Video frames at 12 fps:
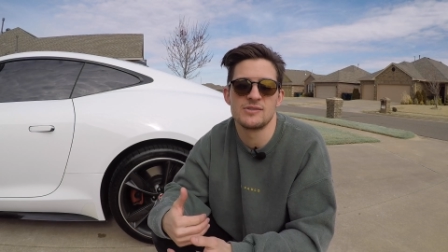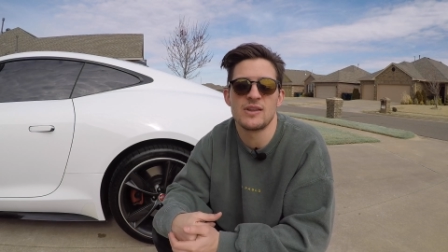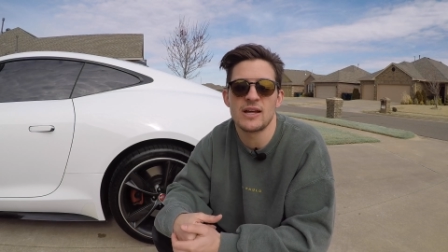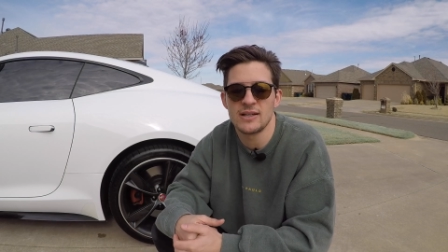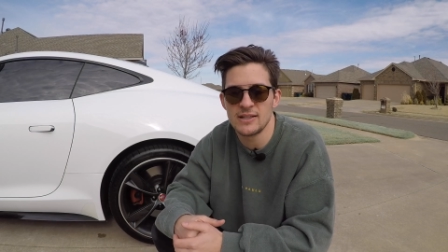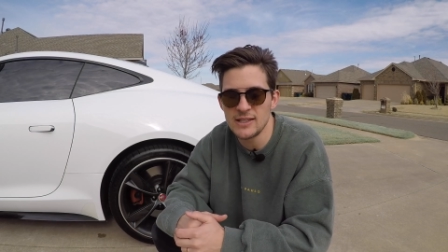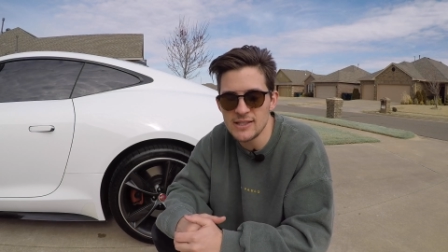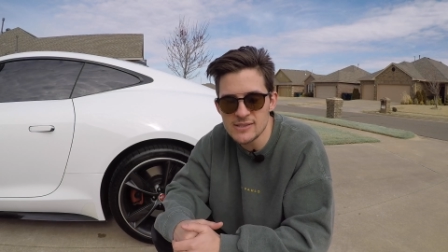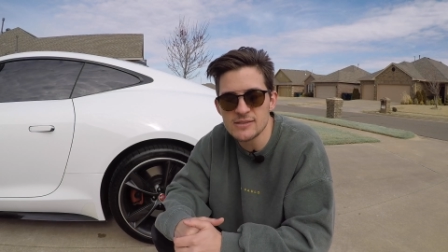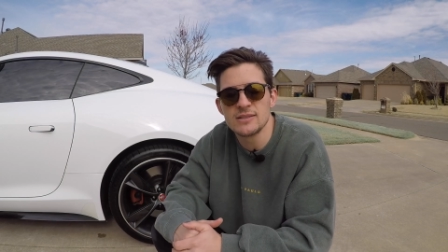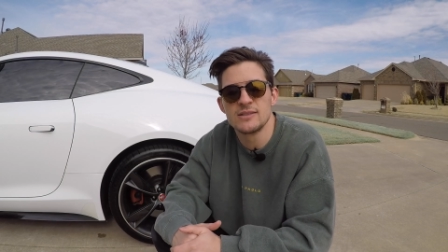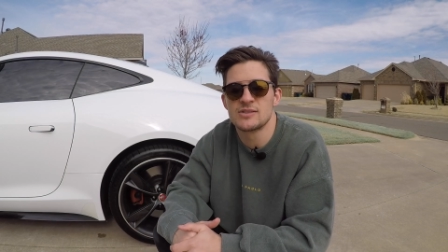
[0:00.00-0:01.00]
And so that
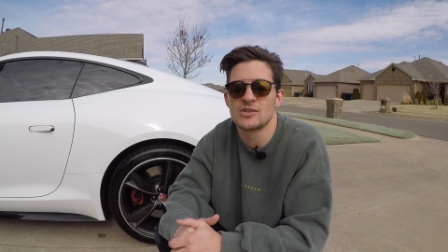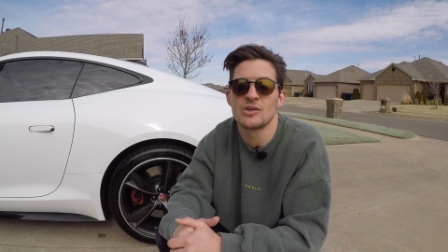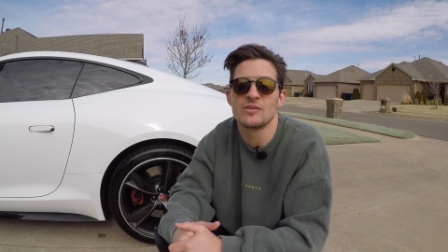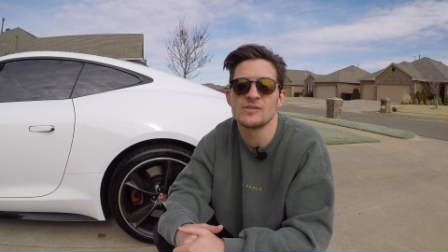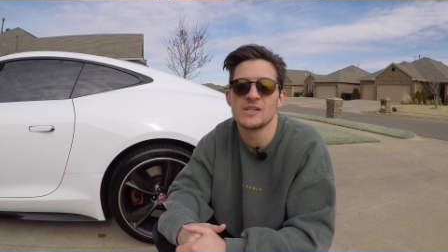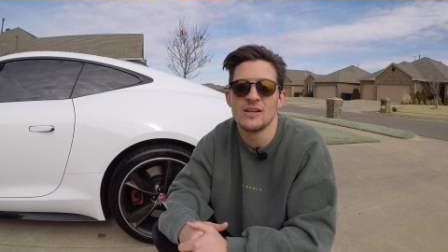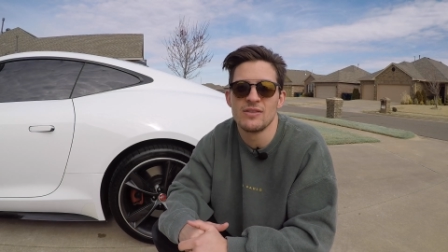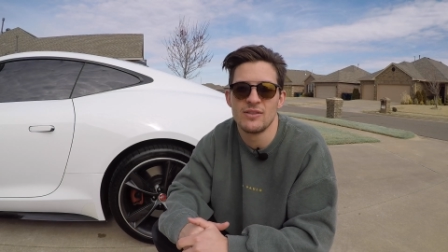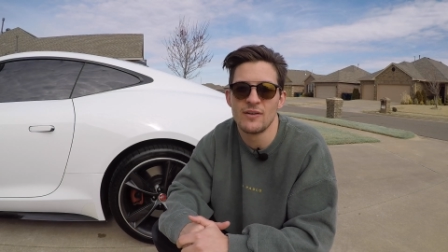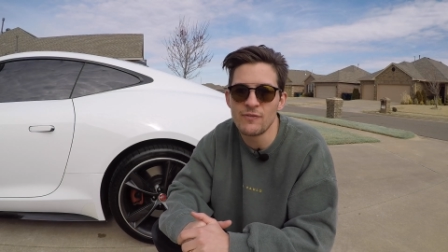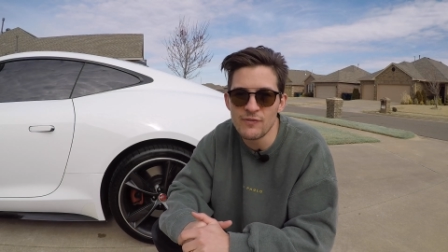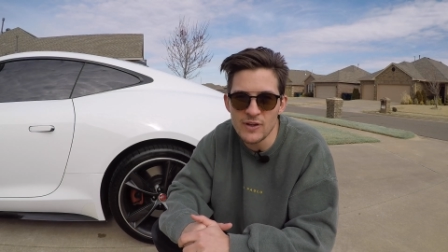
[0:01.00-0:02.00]
easily deserves
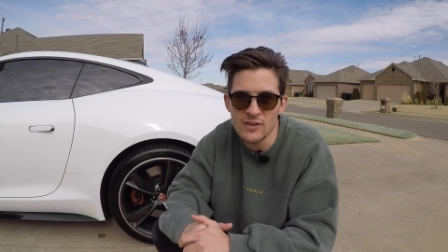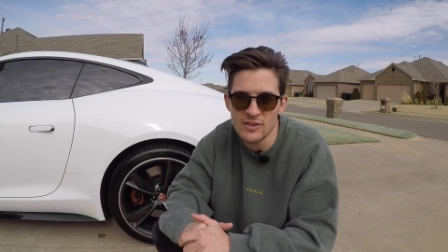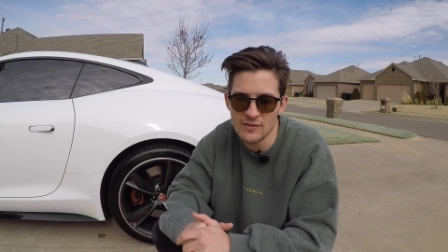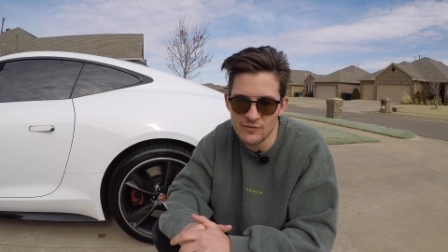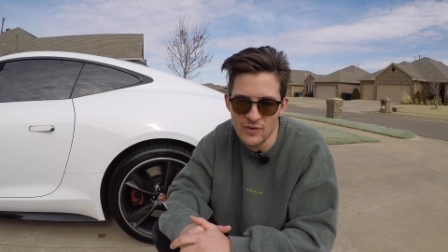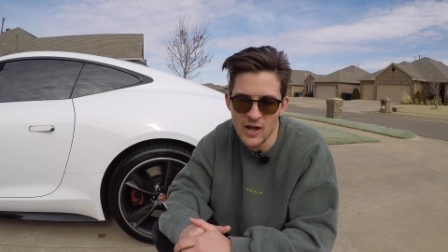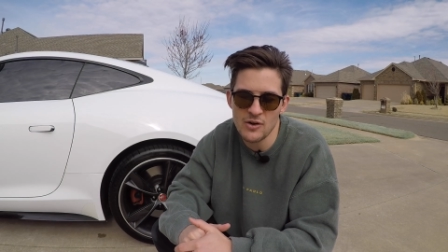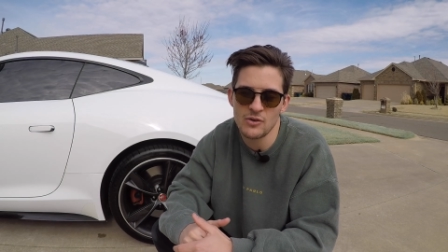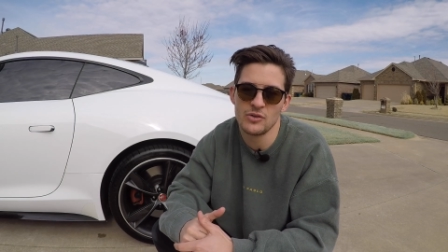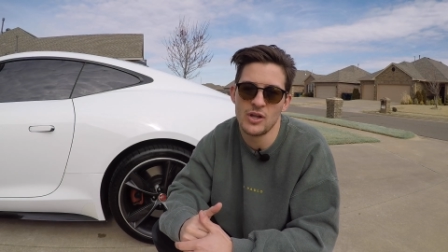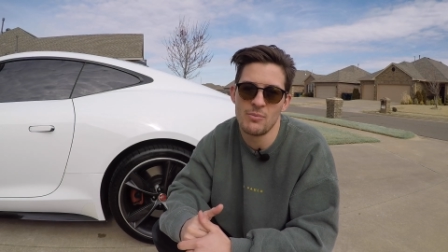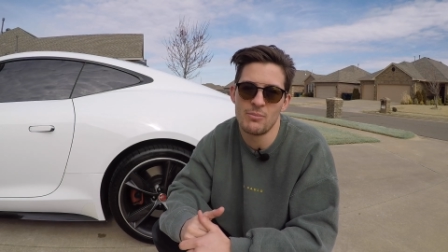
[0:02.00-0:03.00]
the fifth and
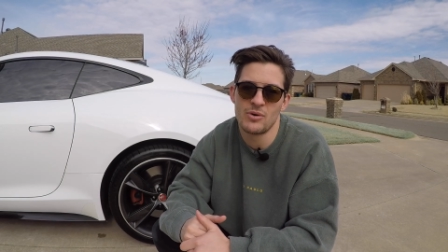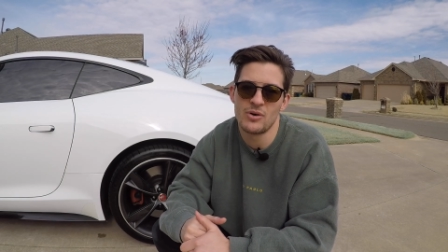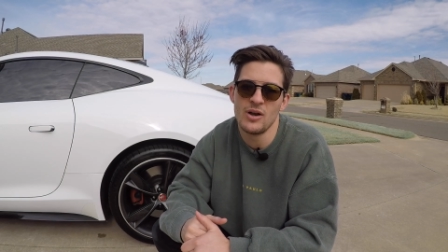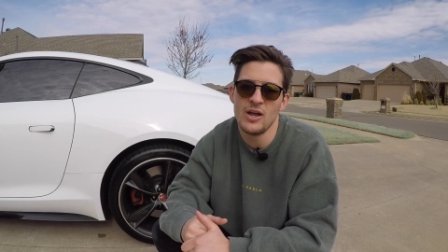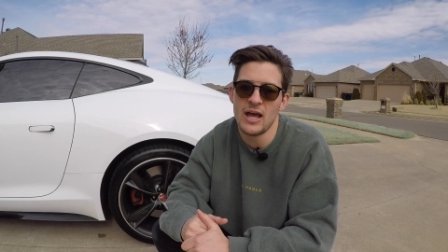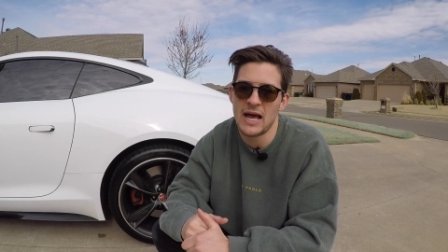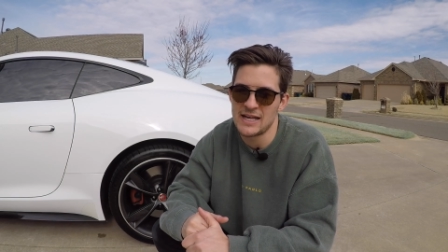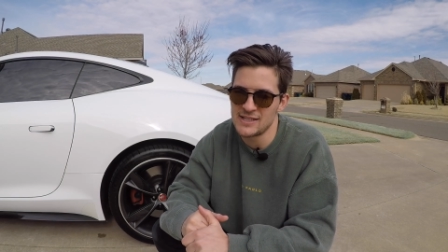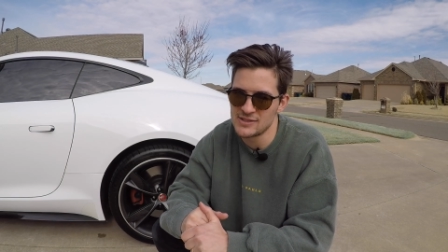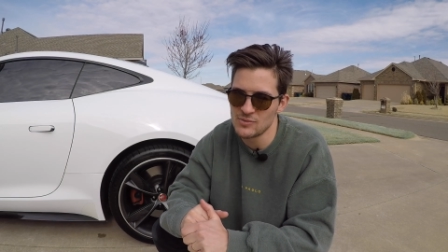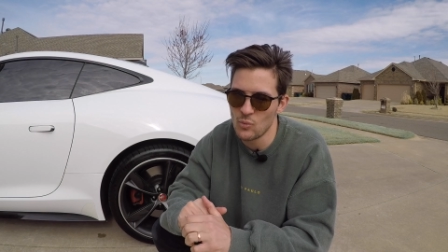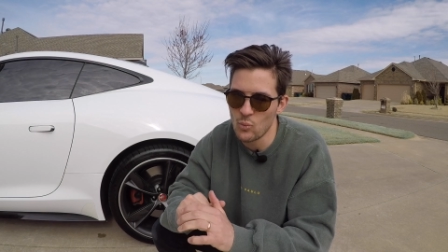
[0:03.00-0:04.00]
final number
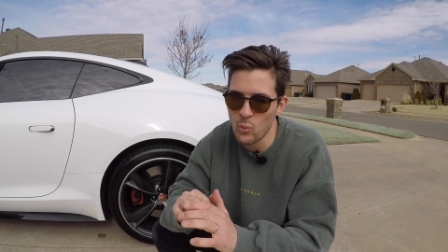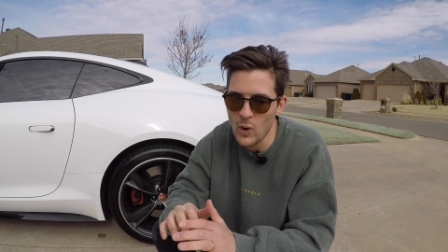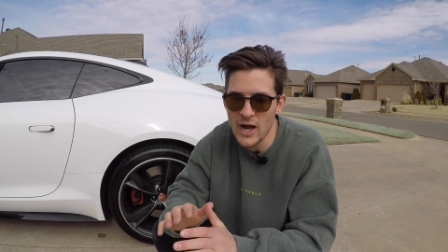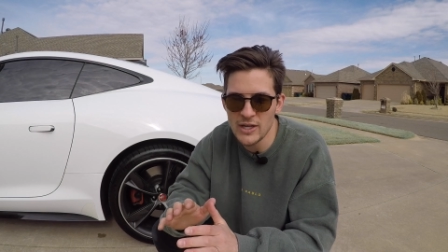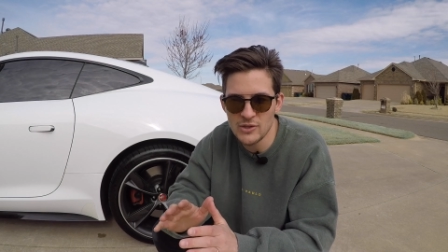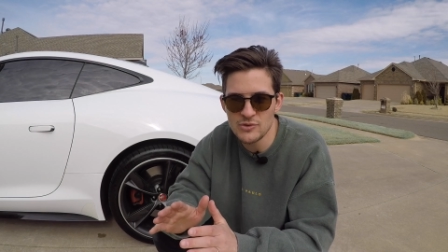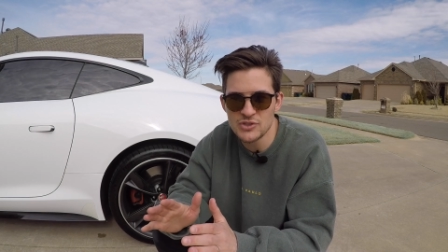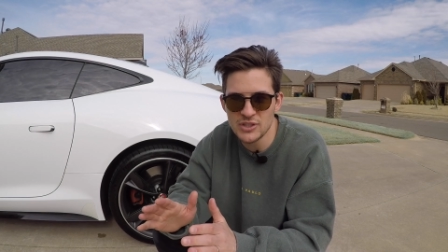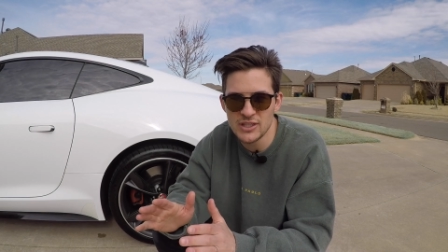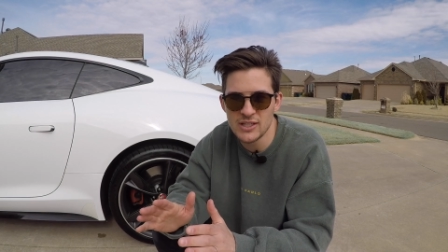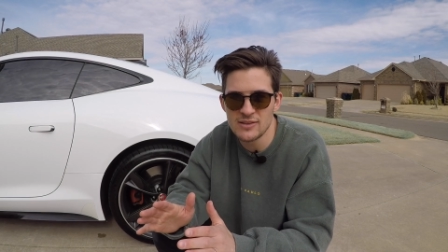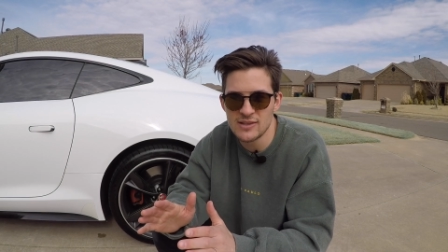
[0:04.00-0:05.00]
as why you
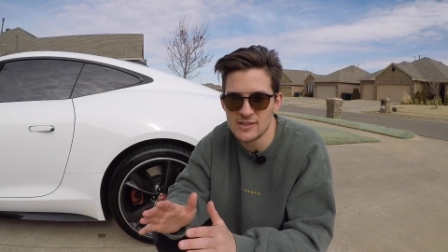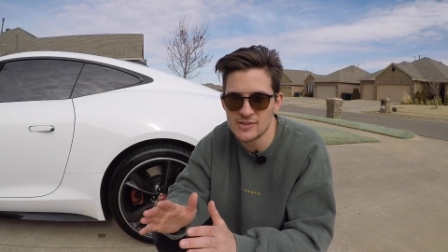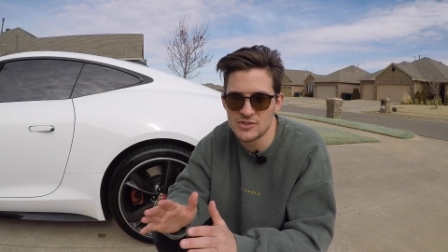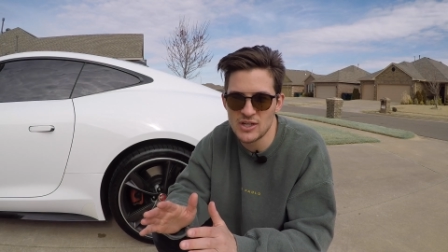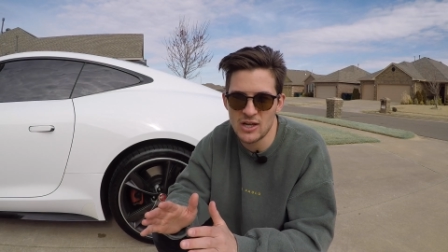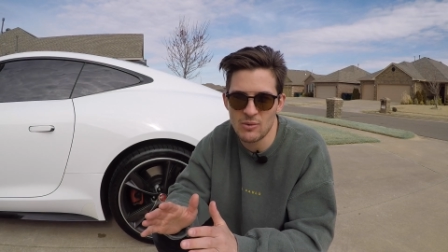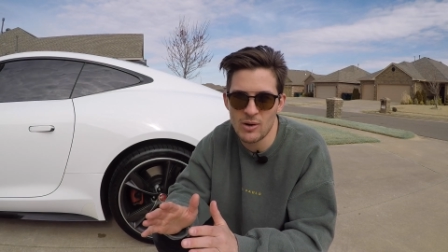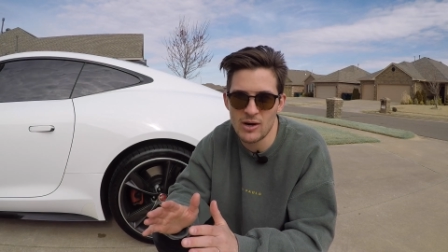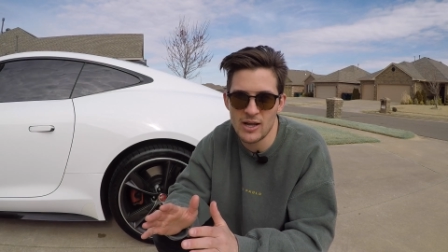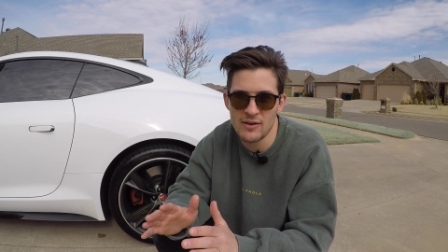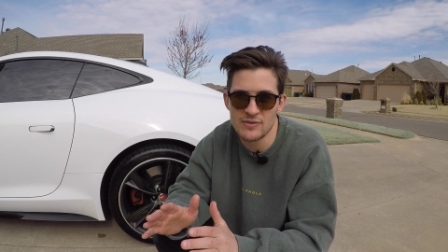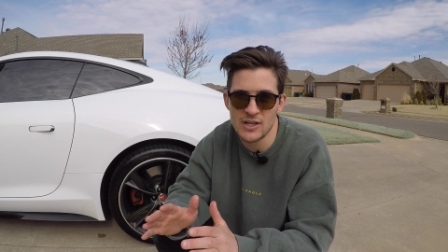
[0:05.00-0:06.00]
should get this
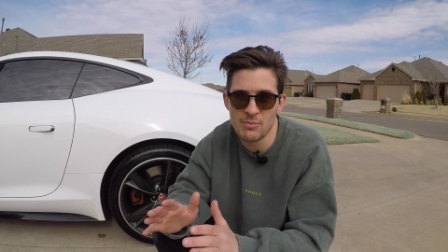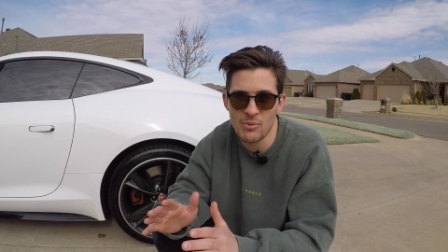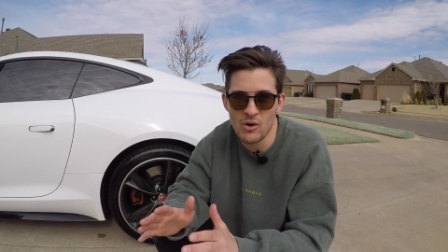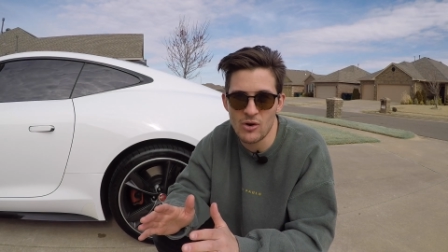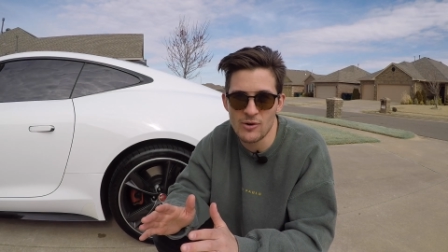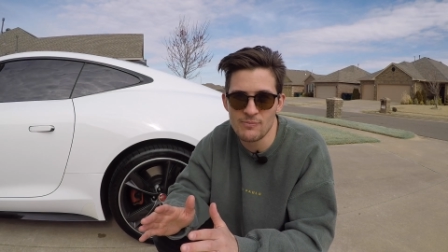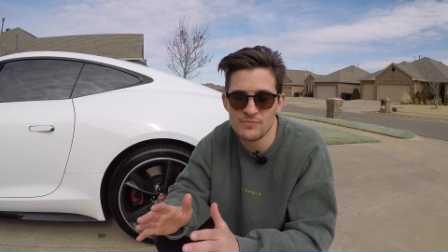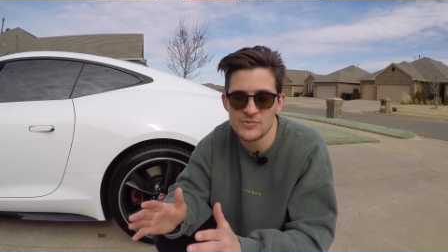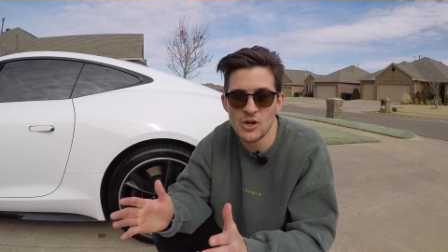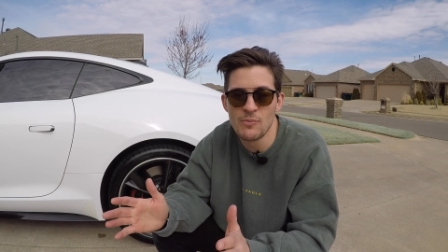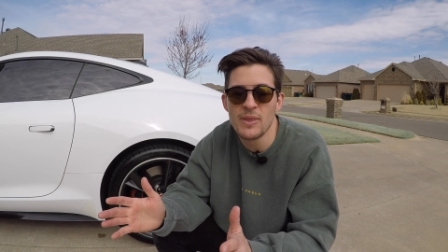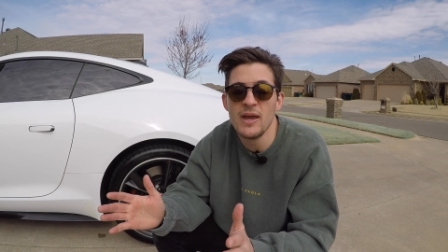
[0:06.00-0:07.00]
Jaguar F-Type R.
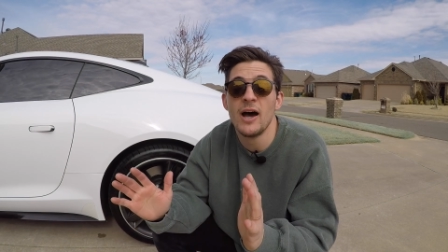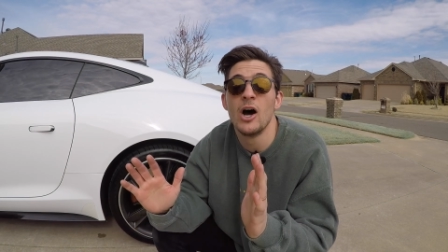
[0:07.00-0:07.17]
So